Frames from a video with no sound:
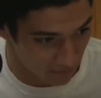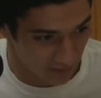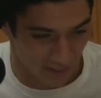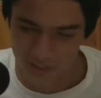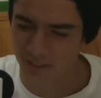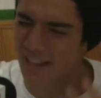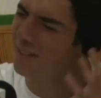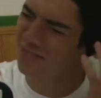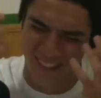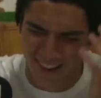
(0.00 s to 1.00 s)
There's a lot of,
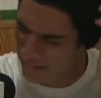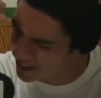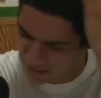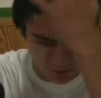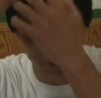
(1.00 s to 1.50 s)
lot of things